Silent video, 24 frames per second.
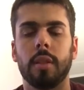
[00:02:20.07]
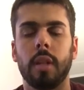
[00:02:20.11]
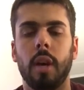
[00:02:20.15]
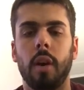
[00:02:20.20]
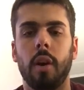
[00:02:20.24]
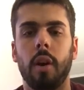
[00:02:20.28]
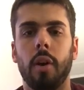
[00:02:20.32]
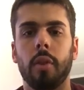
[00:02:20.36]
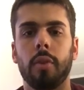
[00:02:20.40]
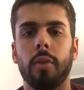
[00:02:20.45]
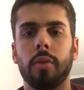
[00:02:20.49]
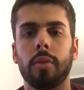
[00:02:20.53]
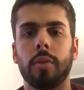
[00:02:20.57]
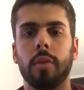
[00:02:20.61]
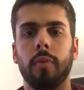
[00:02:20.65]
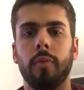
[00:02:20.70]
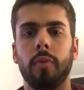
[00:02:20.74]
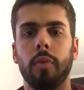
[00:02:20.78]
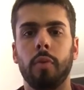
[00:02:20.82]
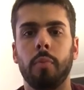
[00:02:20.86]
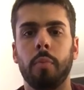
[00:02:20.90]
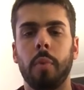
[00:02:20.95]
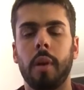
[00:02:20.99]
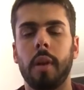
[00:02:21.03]
Now, others of
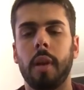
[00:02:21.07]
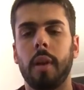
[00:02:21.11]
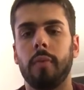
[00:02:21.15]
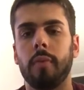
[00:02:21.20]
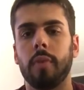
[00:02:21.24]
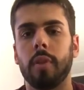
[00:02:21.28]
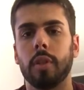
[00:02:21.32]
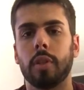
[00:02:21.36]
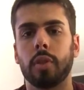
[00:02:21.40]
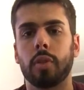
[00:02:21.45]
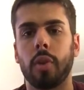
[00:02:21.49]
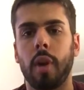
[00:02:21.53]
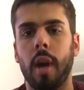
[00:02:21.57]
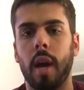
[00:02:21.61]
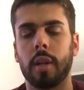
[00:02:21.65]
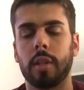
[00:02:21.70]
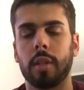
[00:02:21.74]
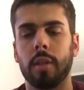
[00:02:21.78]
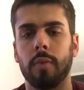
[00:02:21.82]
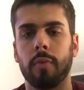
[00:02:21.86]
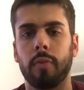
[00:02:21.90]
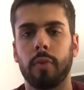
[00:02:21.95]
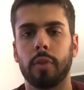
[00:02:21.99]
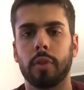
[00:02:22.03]
you might have an
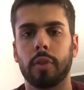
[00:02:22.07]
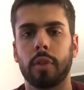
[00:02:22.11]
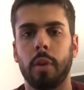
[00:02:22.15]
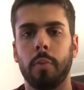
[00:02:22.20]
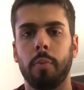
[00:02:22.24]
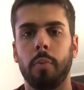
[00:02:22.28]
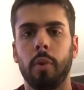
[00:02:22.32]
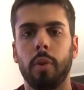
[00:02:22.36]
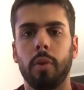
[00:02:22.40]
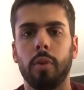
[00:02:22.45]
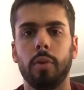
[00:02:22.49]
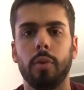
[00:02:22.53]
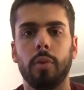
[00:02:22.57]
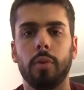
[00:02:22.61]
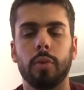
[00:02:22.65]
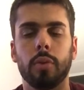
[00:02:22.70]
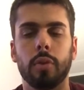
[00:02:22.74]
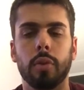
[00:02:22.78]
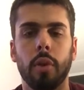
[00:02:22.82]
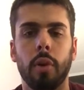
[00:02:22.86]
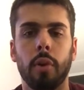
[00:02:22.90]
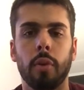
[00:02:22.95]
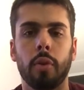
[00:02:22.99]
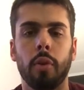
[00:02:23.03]
attraction for someone
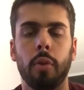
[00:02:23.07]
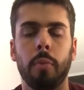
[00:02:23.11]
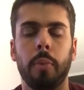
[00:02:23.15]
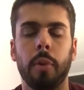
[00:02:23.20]
who's local,